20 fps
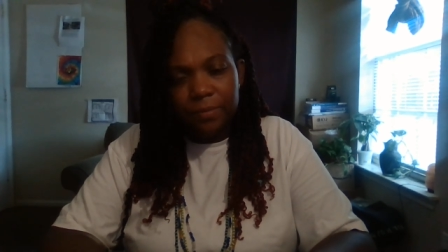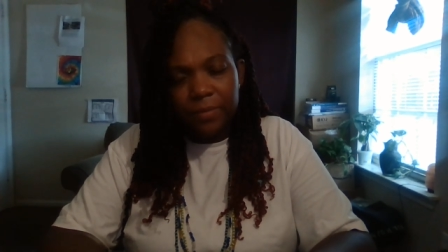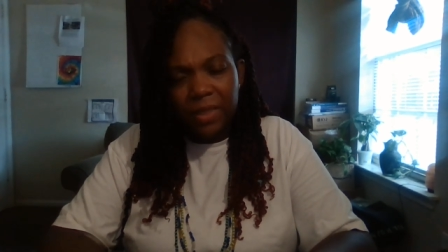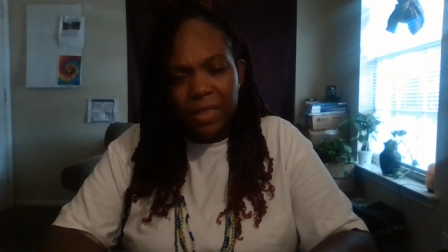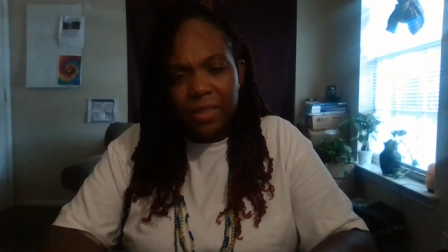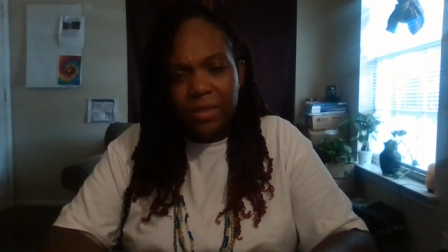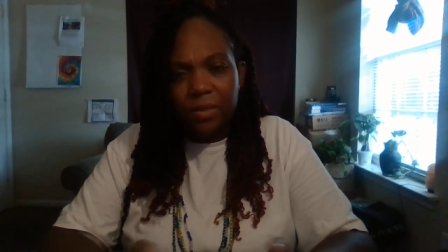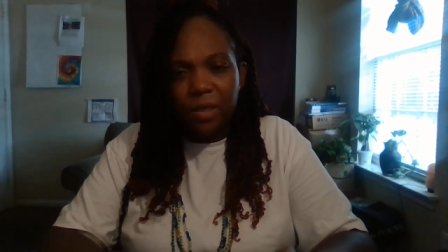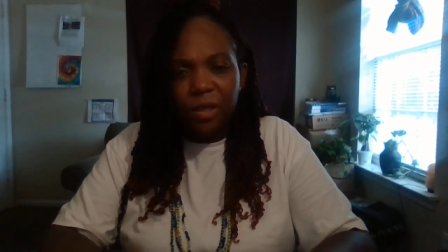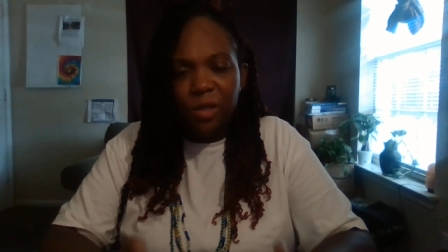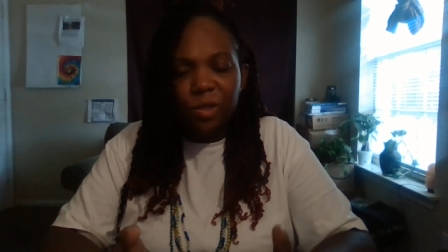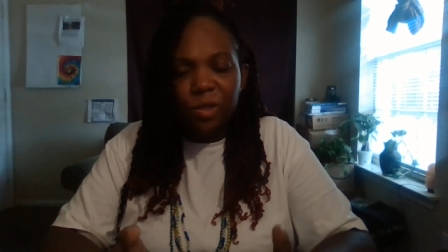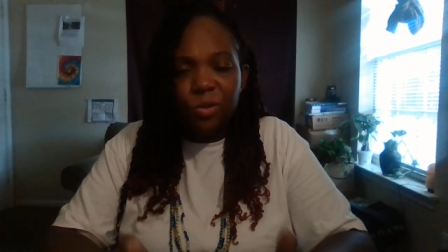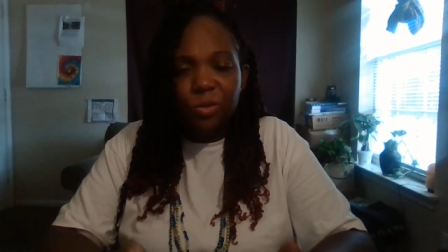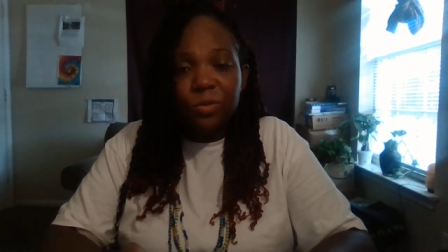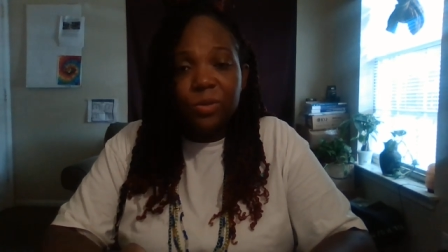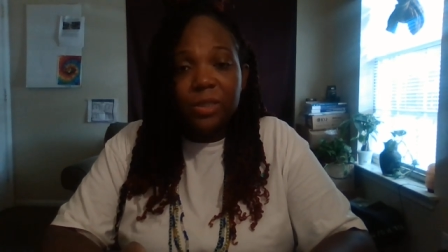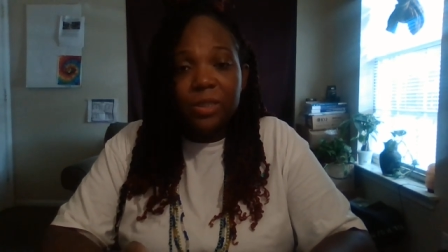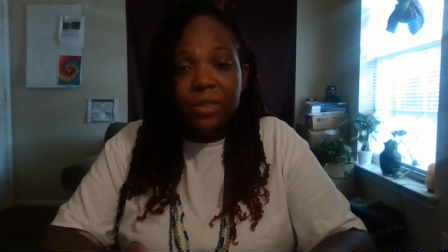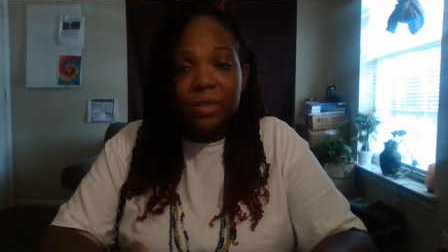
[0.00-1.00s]
It's the
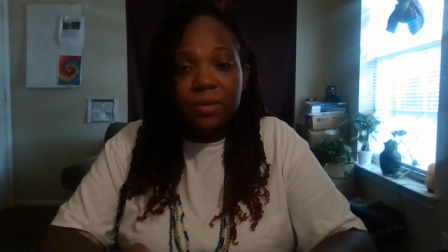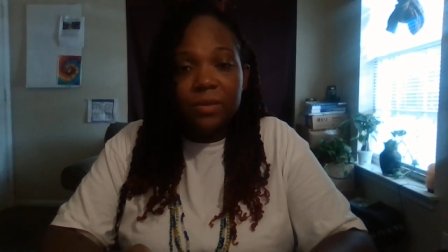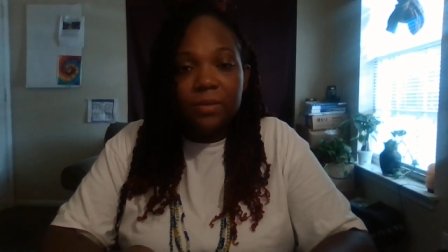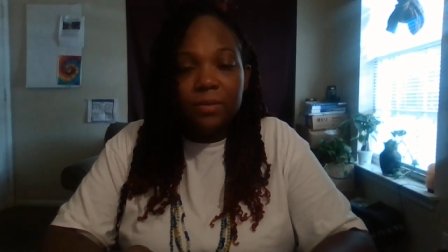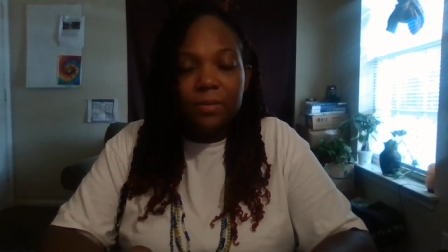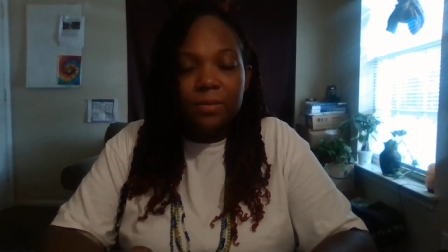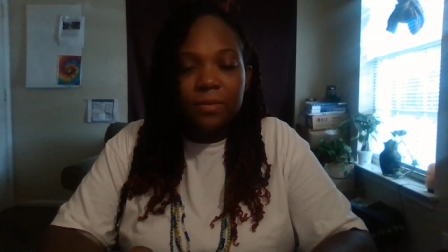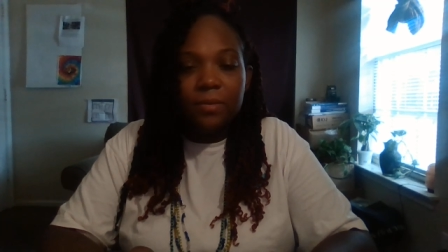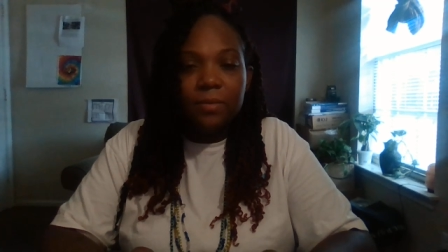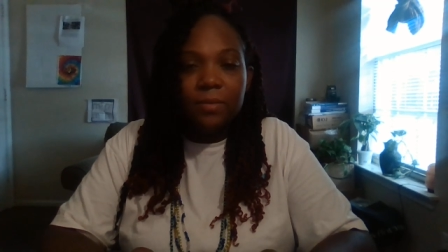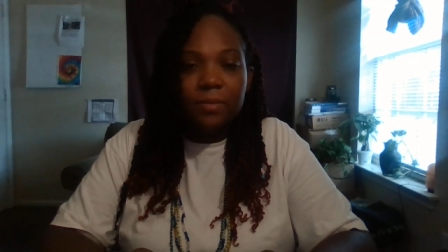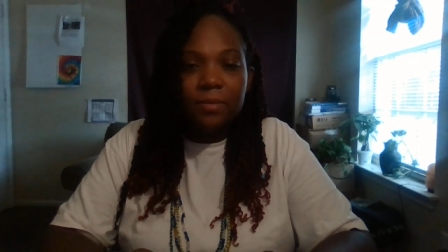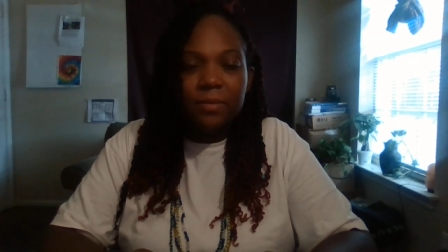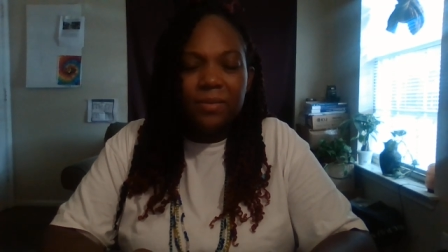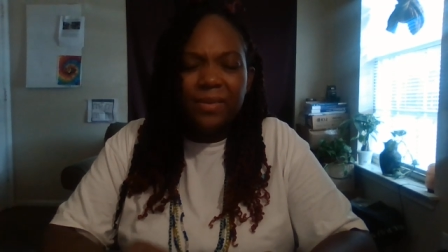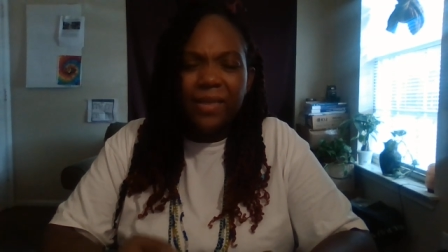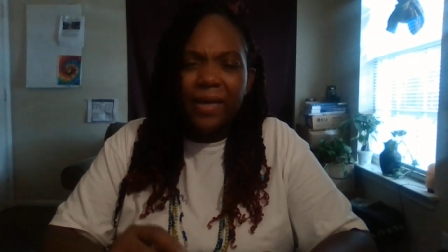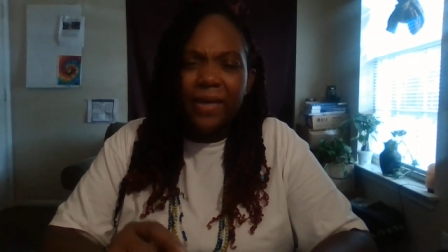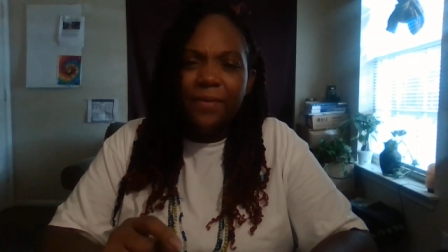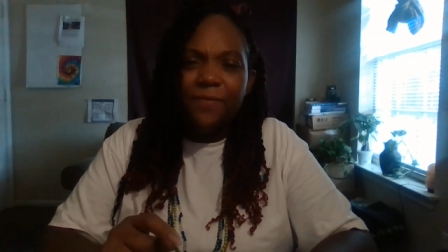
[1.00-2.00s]
illusion
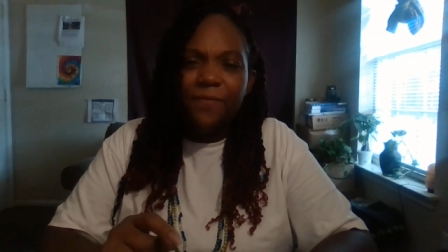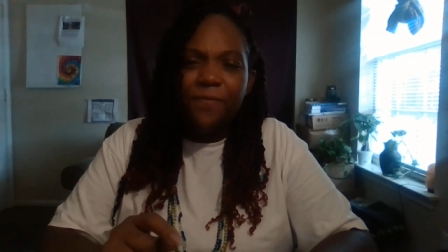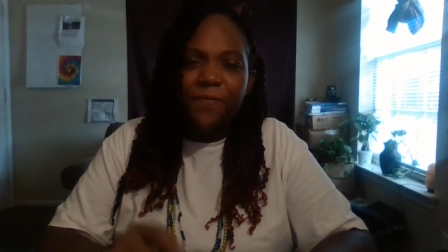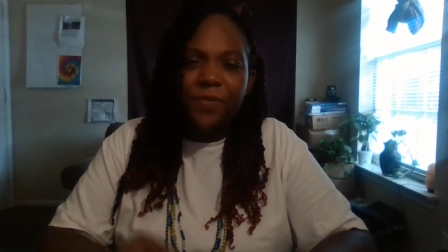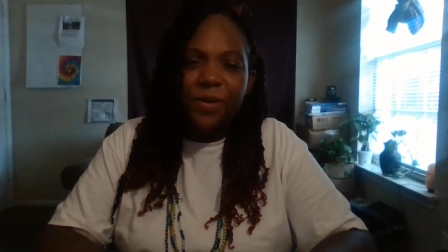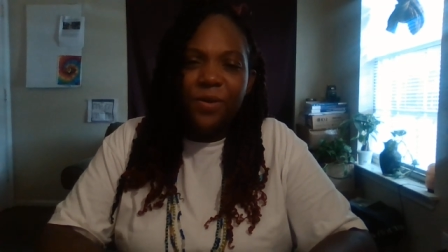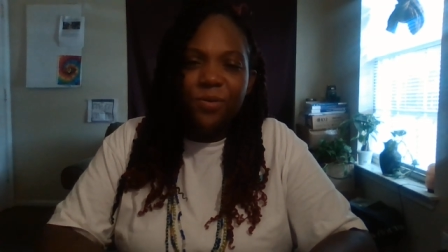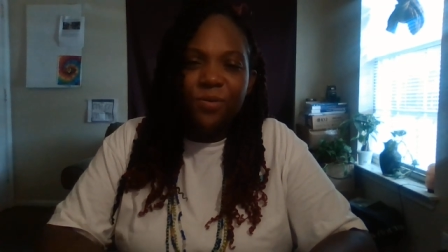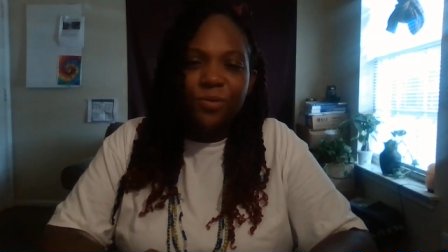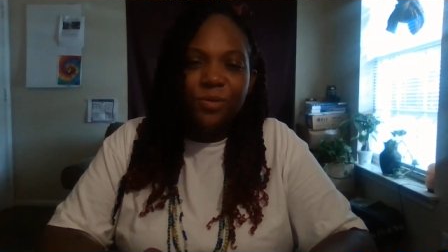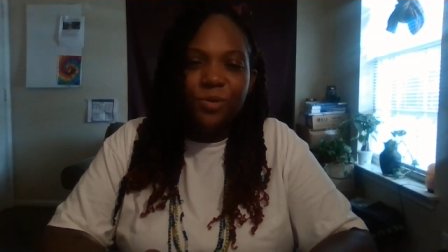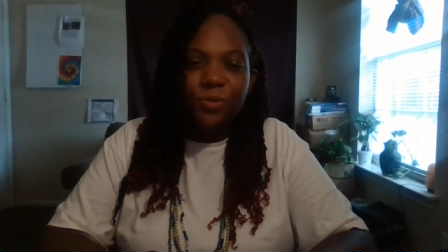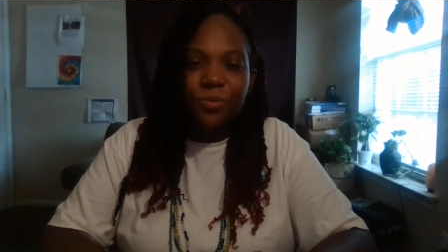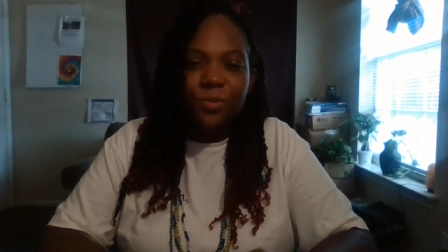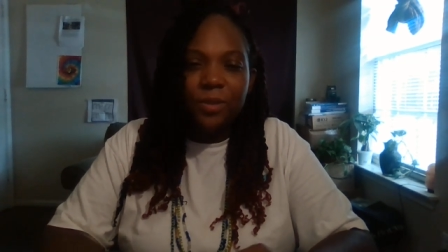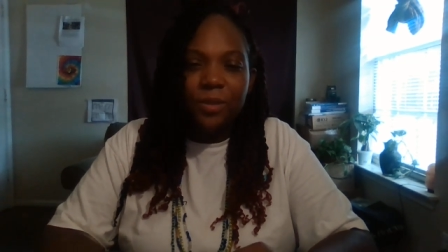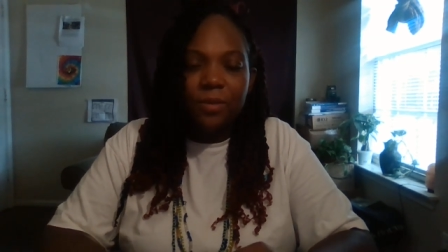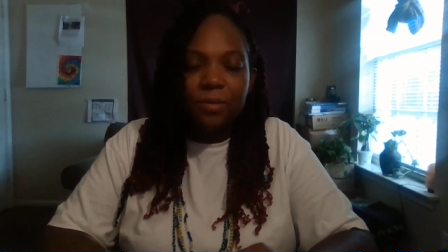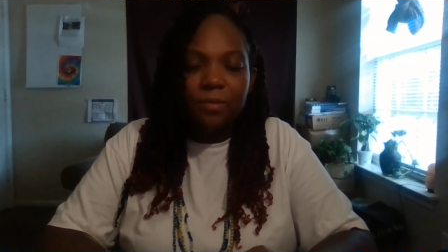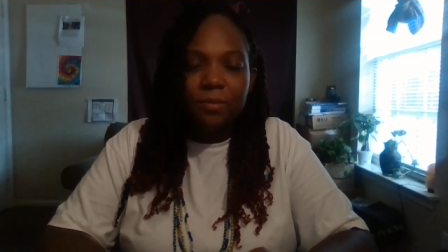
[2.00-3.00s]
that feels
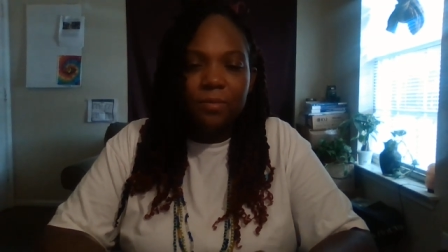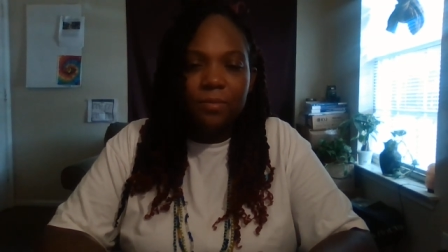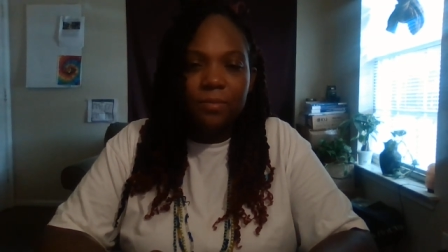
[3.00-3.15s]
real.